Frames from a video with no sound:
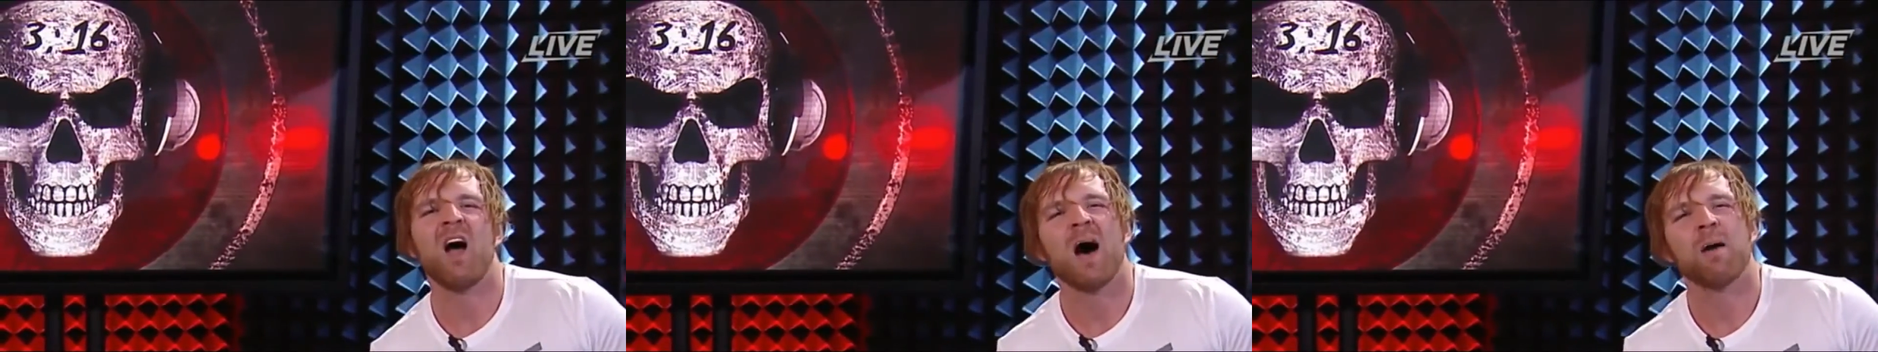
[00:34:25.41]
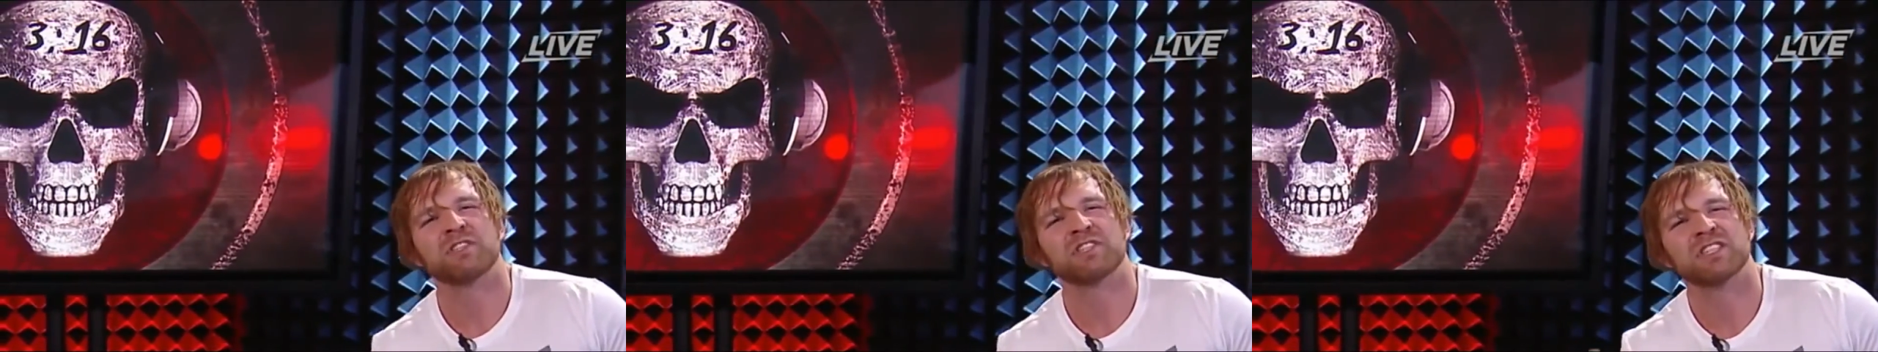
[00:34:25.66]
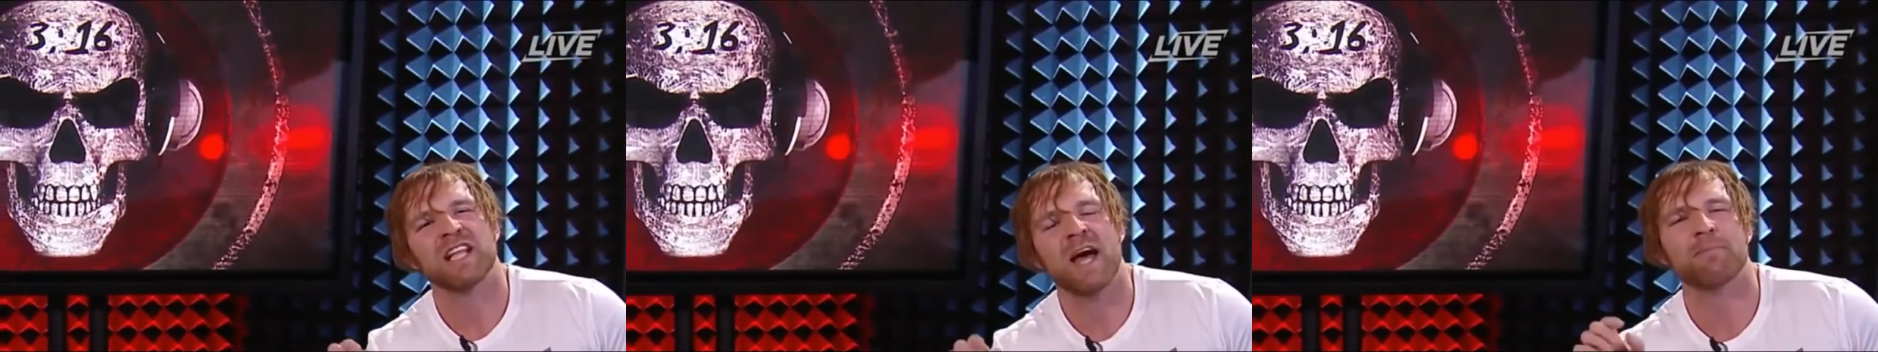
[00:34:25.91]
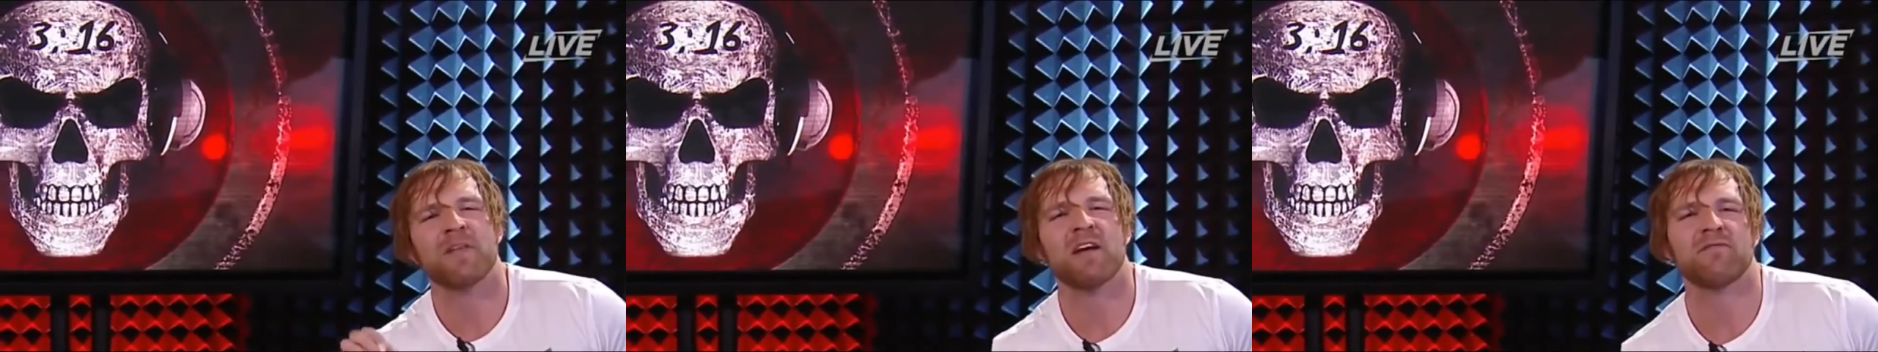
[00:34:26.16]
I'm going to slap
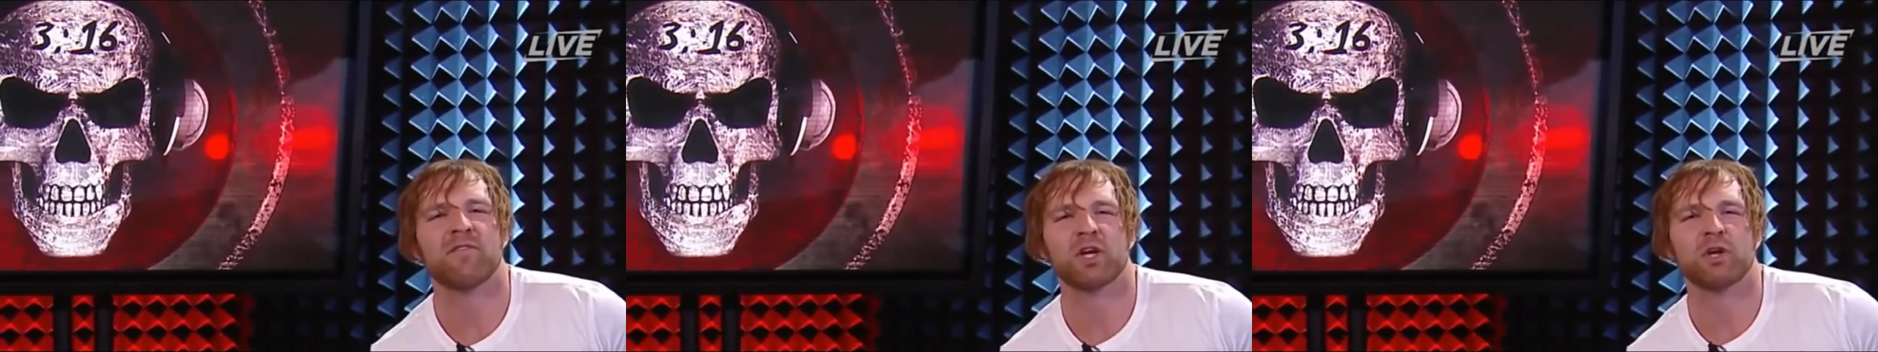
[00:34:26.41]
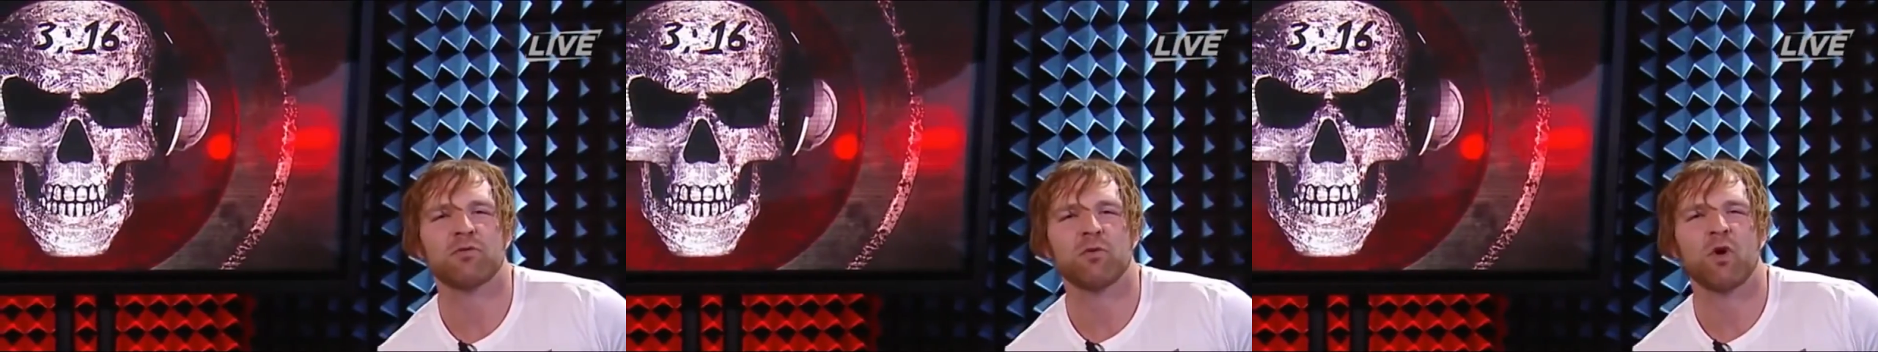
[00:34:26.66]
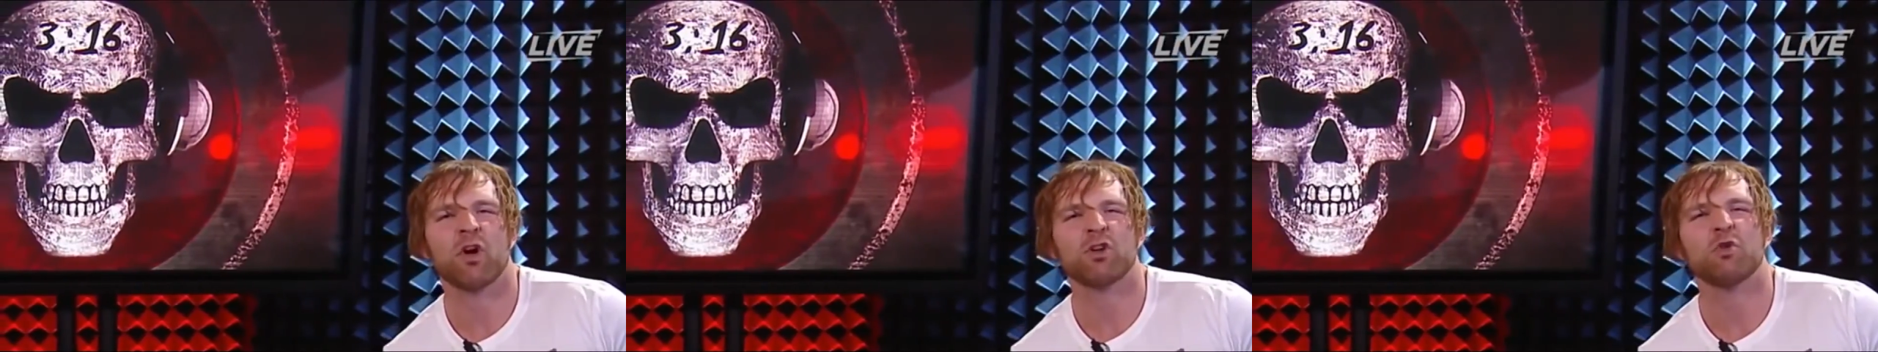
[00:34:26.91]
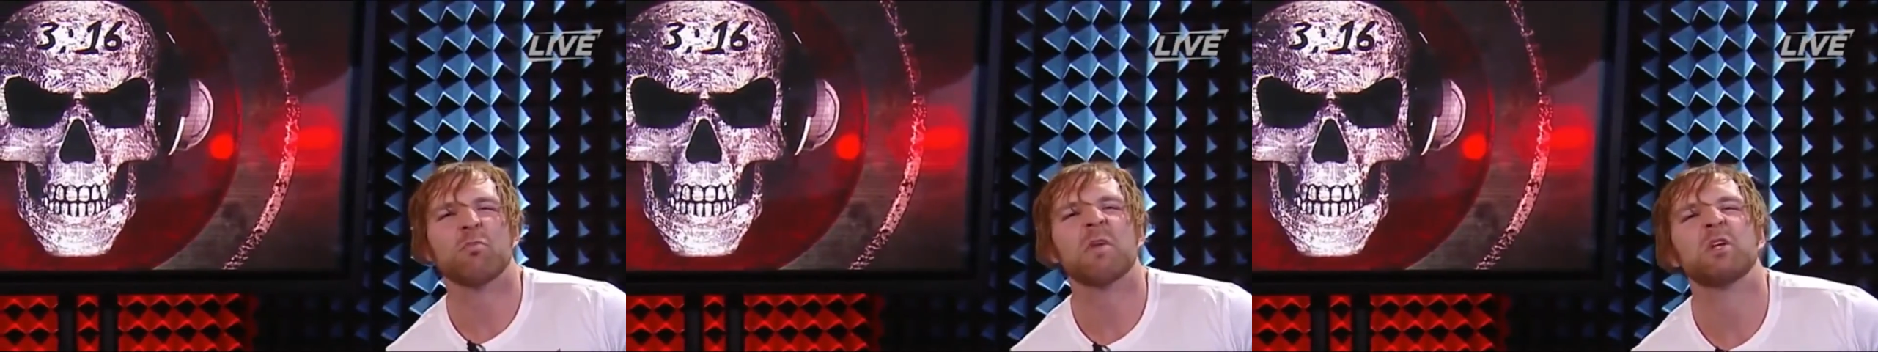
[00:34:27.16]
that figure 4 on you
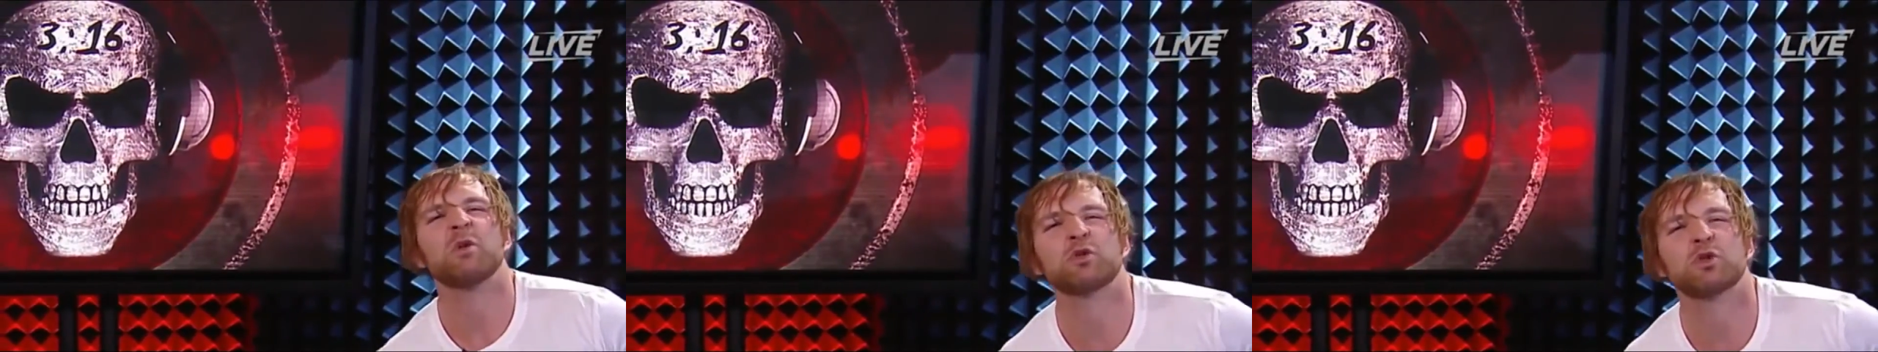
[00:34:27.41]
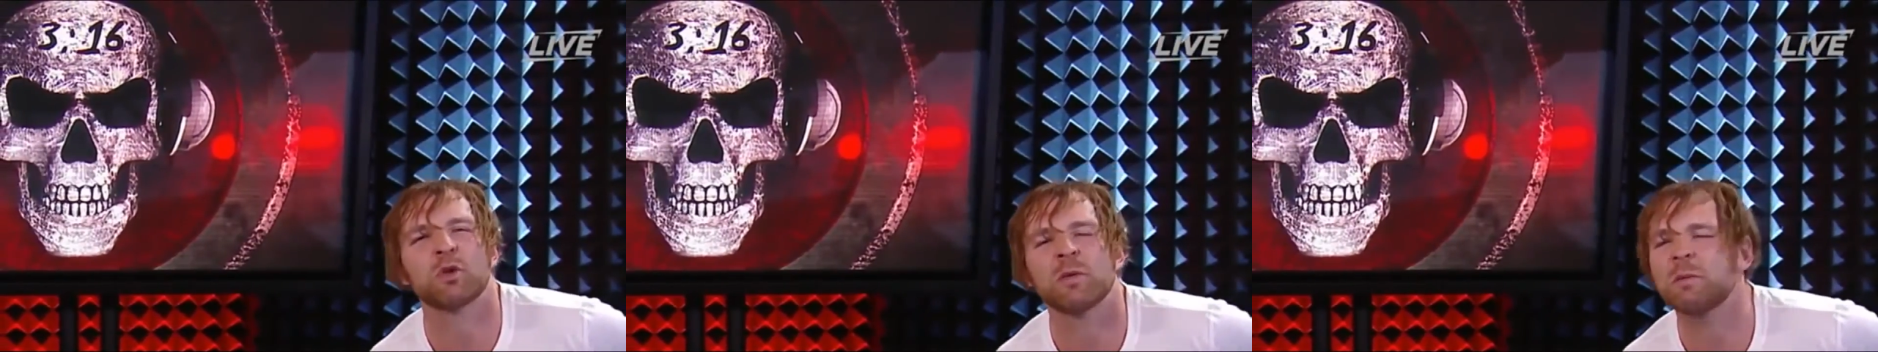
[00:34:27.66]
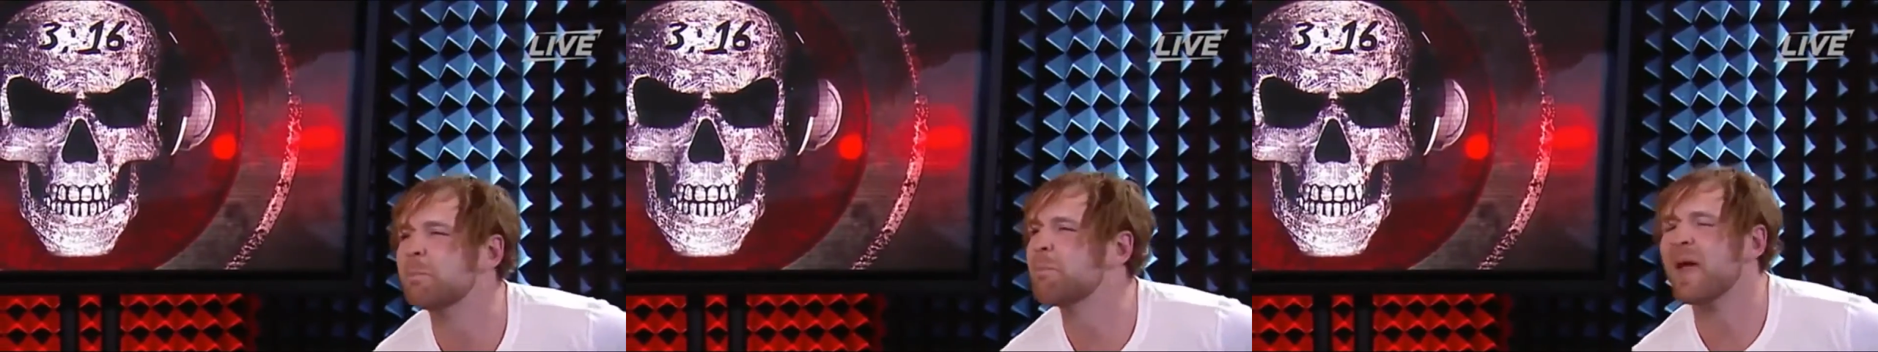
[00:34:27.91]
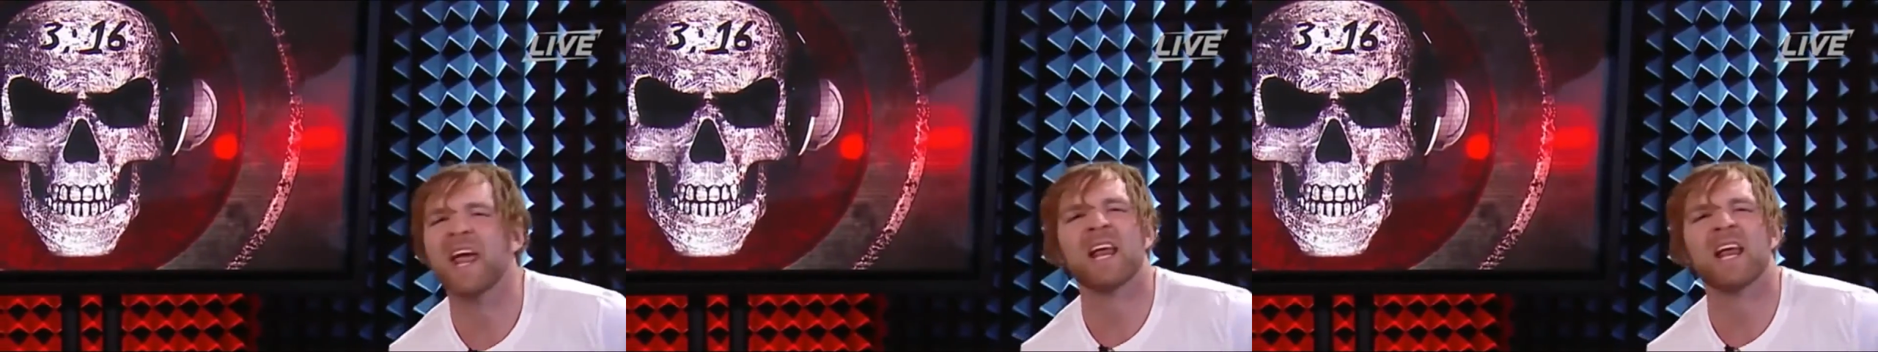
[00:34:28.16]
and make you scream in pain.